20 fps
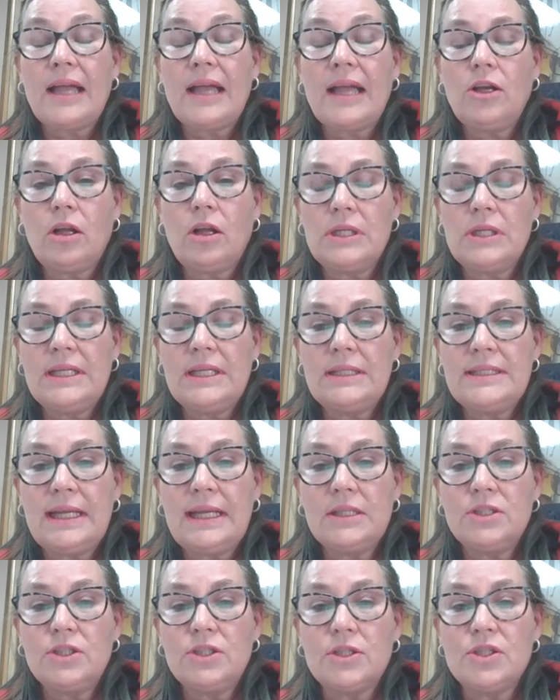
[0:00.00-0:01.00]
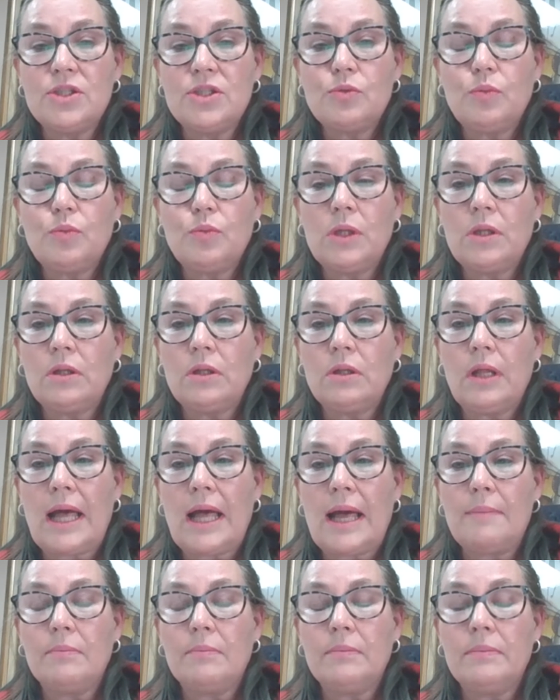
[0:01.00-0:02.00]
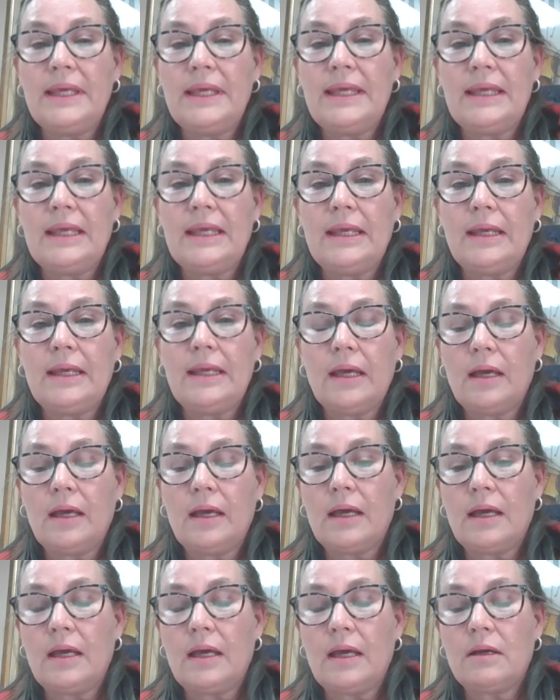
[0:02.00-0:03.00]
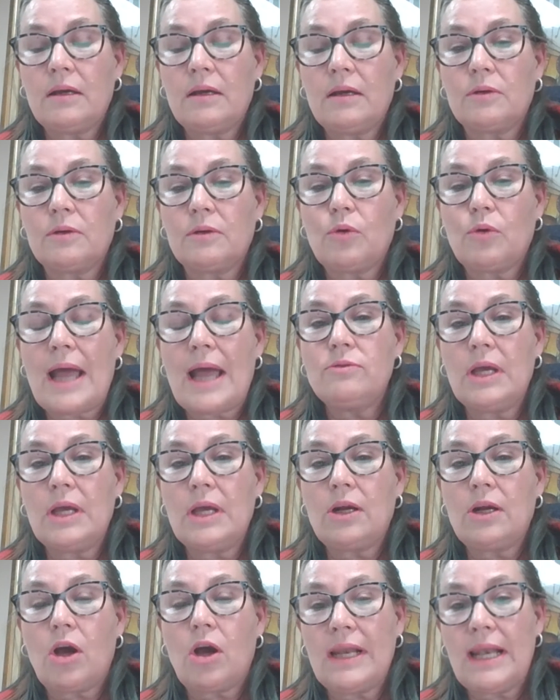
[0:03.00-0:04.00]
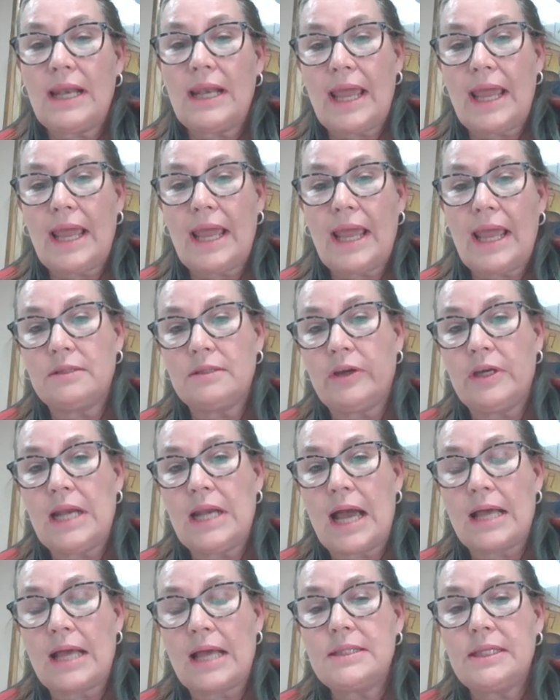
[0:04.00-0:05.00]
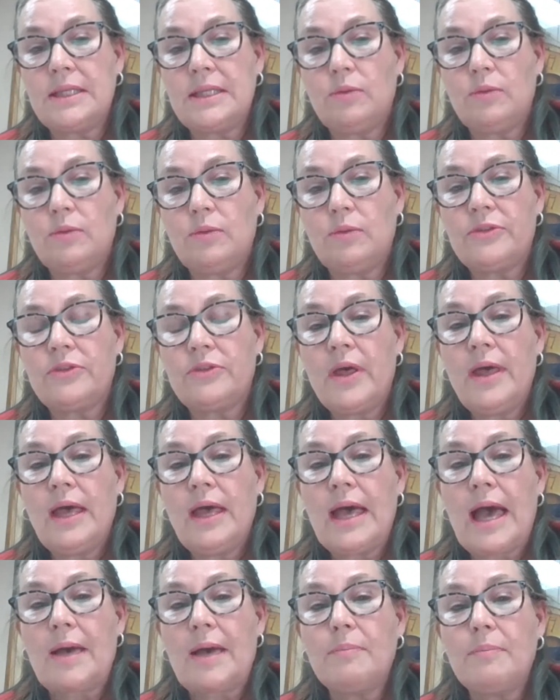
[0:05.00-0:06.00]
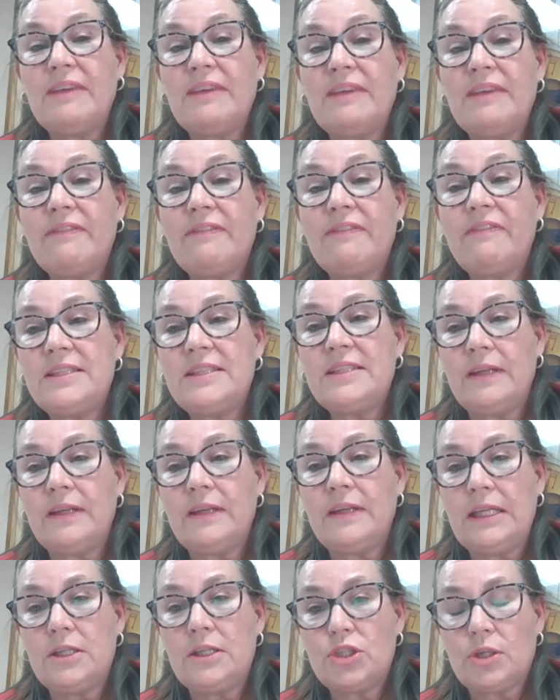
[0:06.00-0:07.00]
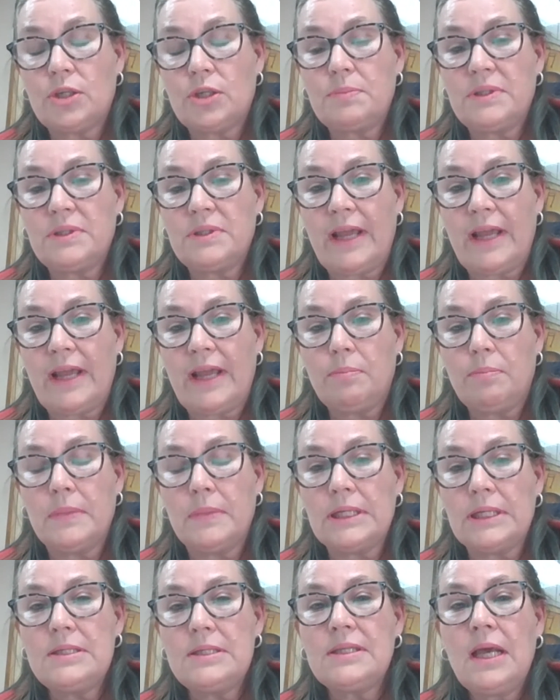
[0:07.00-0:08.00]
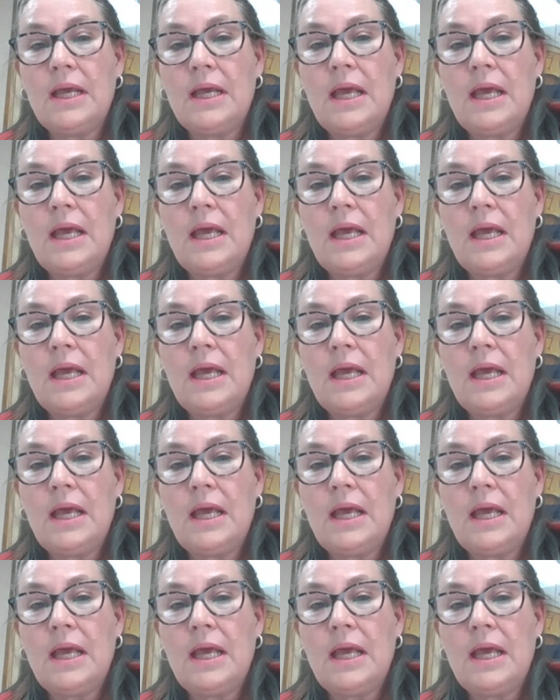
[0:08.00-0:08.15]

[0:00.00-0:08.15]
cultural intelligence will be quite correlated very nicely with effective leadership development.